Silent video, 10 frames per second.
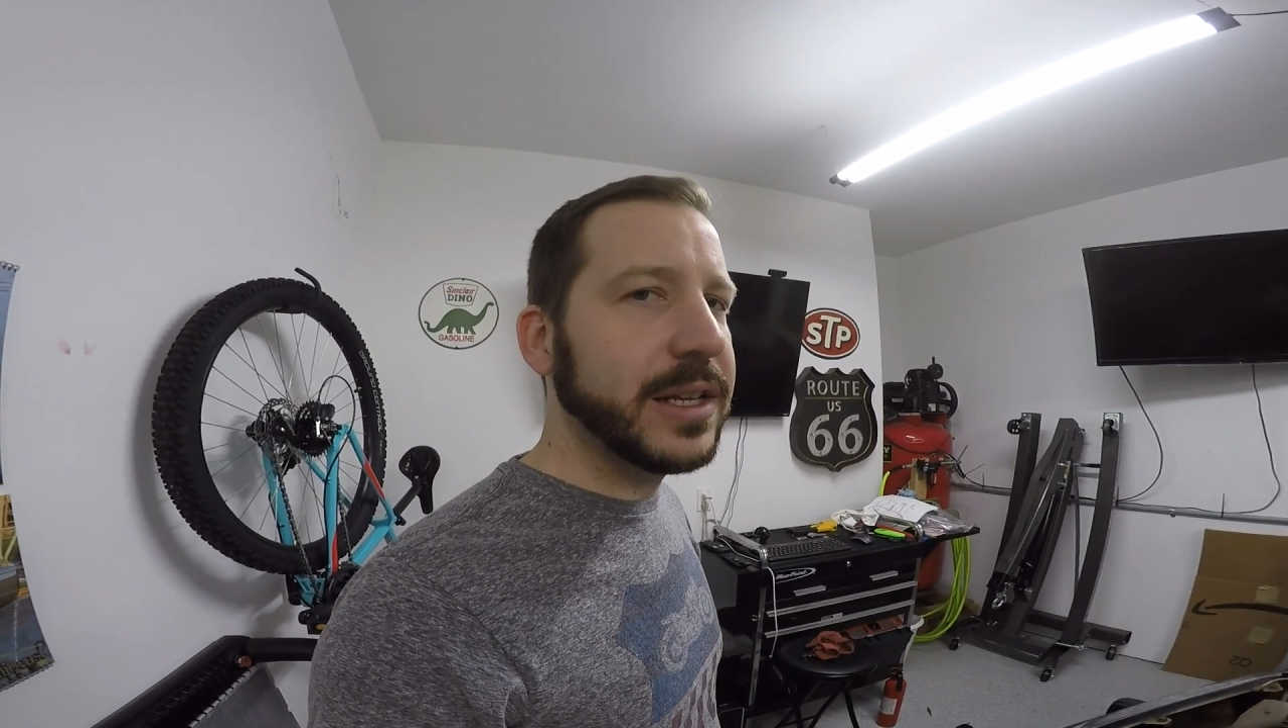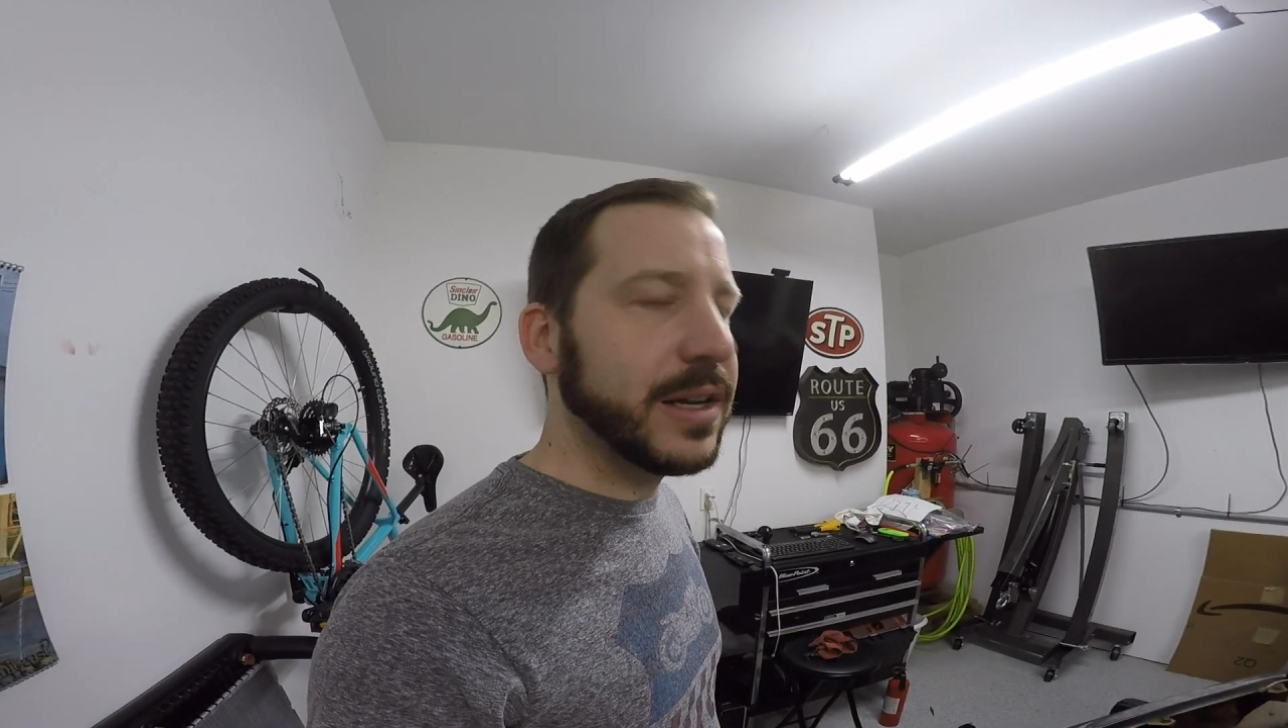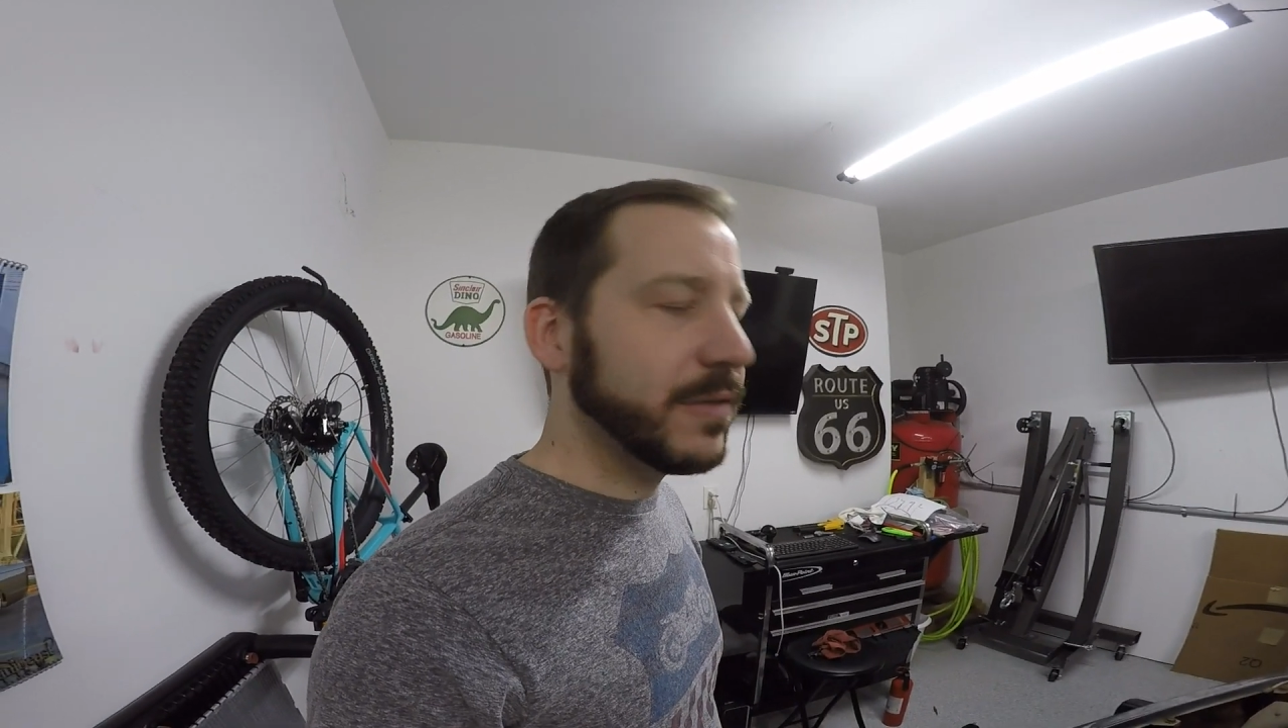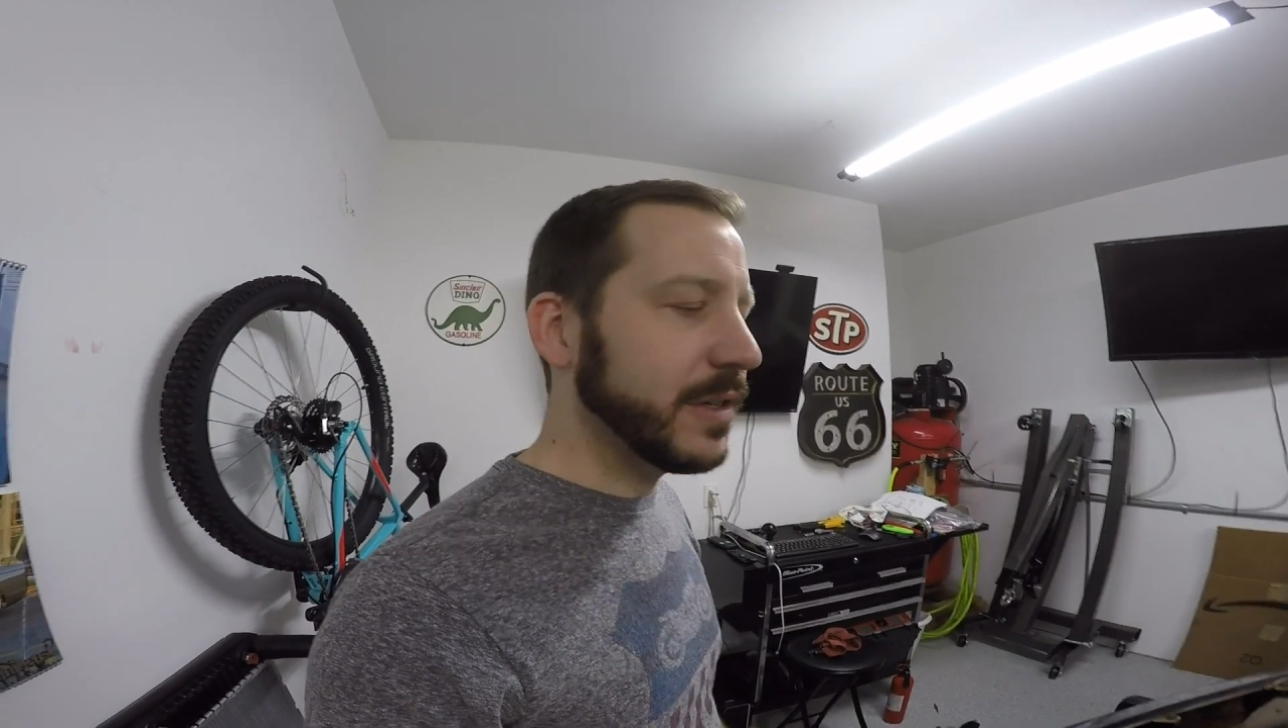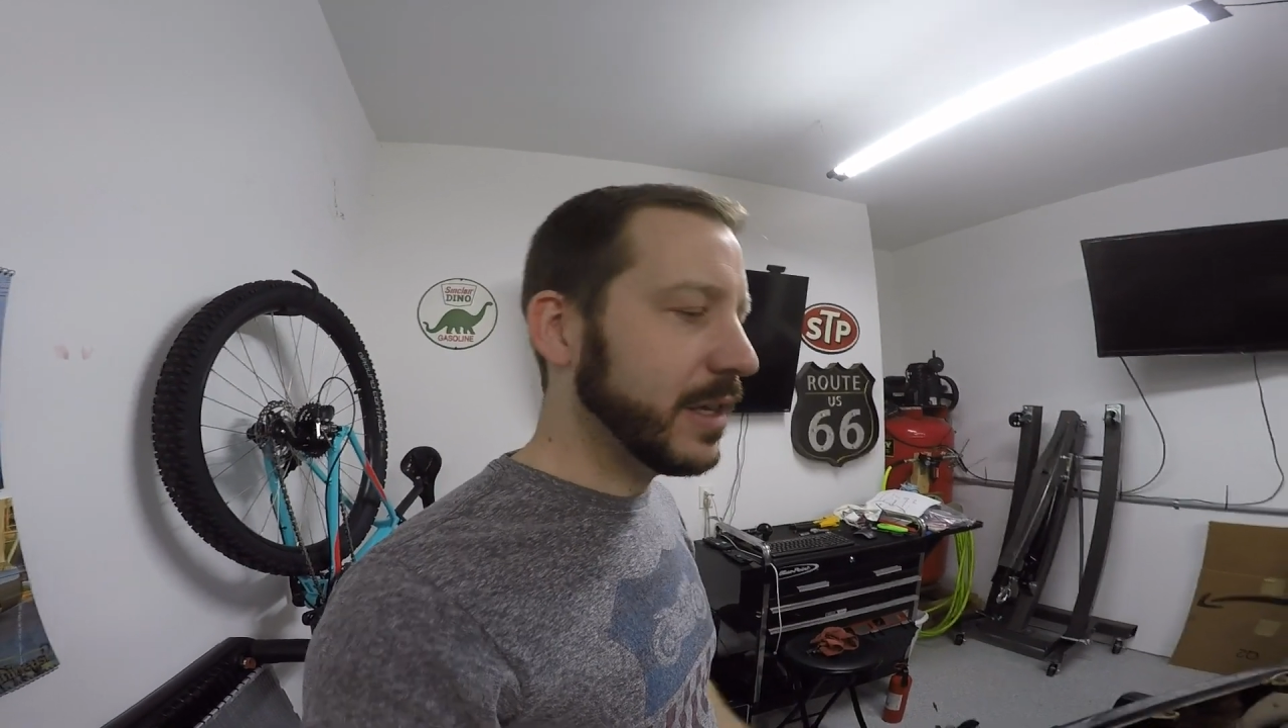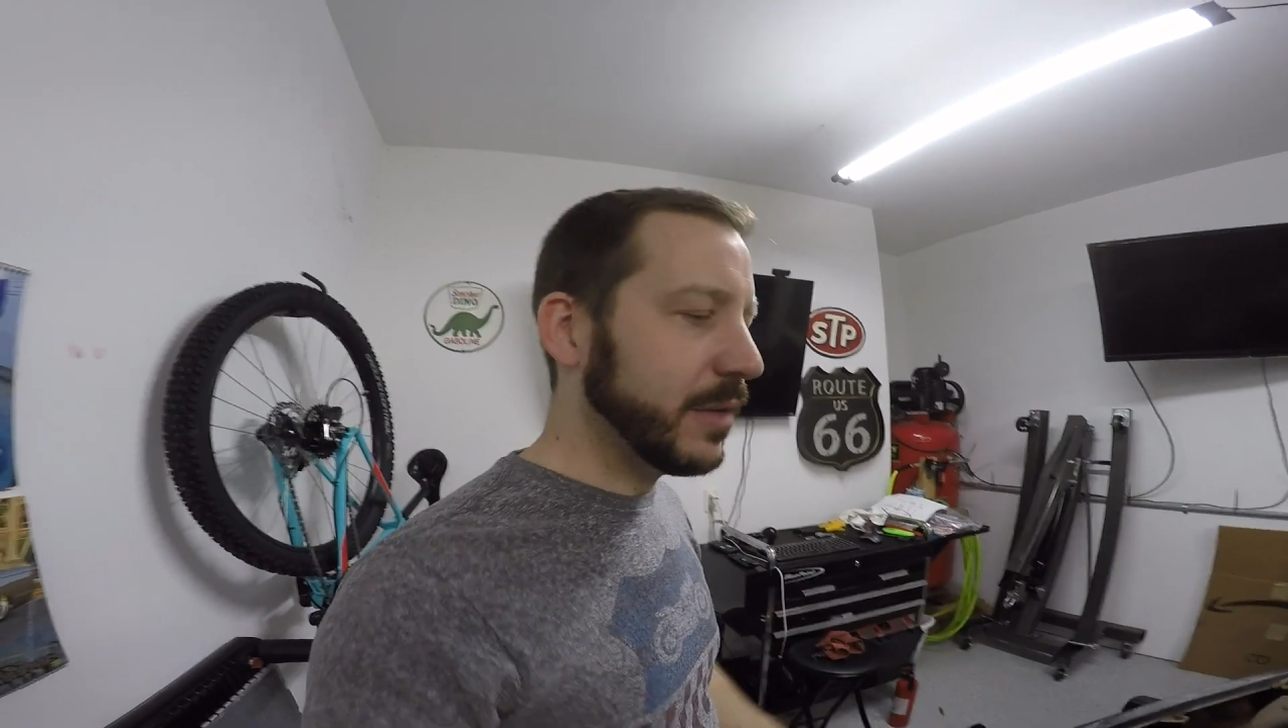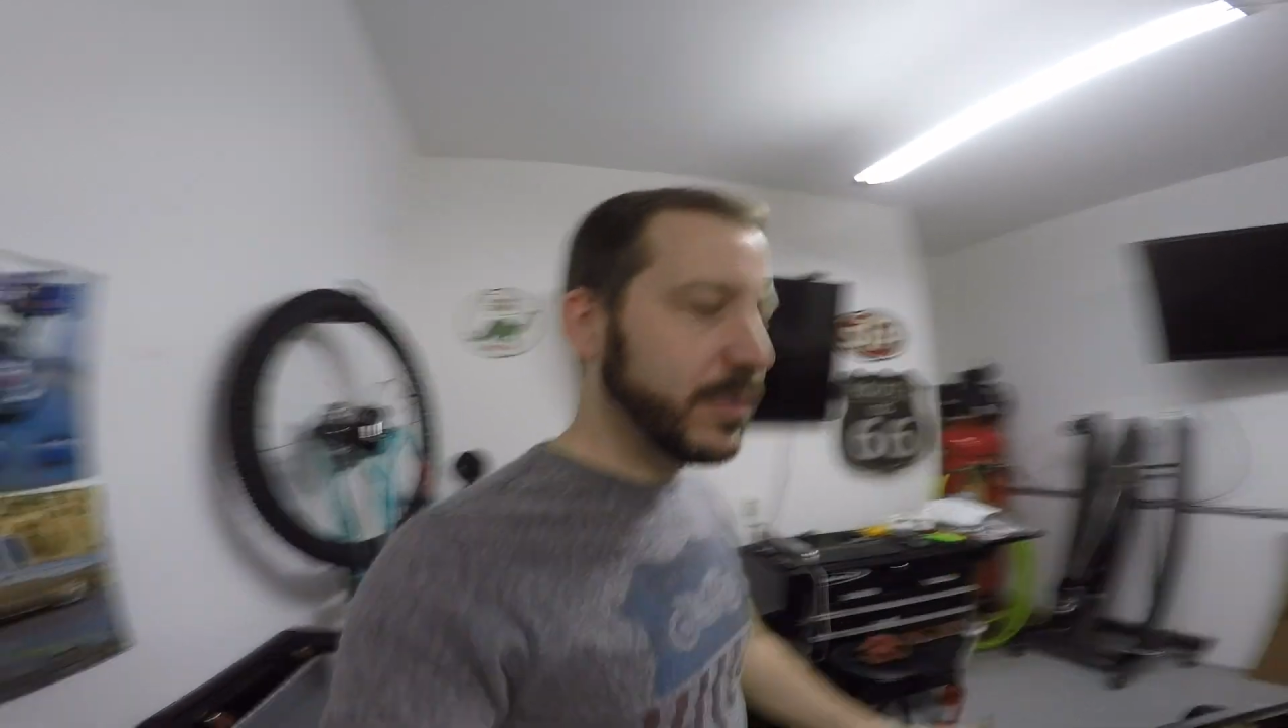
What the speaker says: and everything